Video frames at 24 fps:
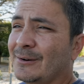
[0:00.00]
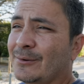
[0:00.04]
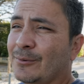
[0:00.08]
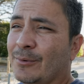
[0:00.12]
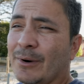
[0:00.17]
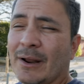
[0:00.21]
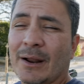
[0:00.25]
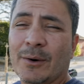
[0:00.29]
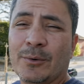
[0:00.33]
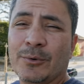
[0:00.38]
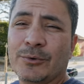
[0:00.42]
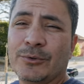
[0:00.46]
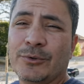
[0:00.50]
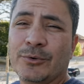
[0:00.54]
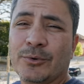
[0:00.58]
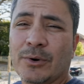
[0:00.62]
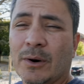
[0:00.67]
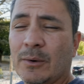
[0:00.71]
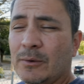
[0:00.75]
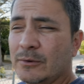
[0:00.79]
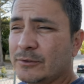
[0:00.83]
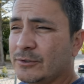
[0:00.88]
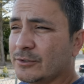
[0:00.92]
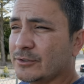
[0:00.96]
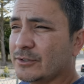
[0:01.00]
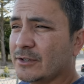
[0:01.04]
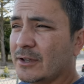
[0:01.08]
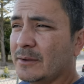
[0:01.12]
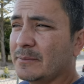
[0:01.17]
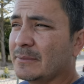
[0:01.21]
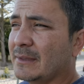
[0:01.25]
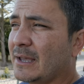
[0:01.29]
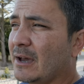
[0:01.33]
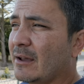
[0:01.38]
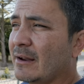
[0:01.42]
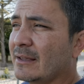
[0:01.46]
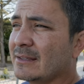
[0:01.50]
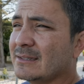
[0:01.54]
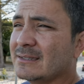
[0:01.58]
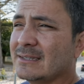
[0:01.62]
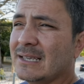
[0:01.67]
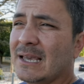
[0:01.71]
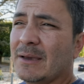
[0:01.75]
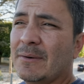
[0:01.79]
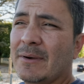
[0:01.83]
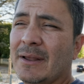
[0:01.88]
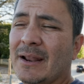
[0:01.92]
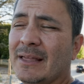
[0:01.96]
what I would do. I would just come down at
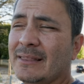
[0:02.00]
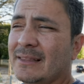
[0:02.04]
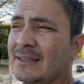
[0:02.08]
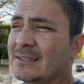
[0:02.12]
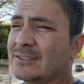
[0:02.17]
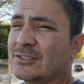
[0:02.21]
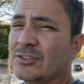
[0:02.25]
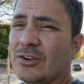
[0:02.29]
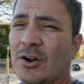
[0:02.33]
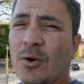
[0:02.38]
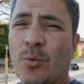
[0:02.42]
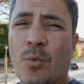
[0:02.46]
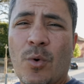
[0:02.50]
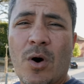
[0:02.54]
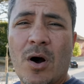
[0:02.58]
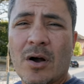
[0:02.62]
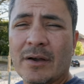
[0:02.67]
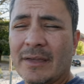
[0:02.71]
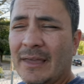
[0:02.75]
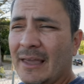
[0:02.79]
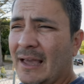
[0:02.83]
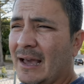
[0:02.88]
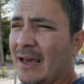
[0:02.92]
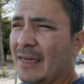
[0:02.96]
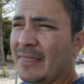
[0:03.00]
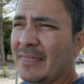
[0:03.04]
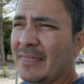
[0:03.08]
7 and then start walking.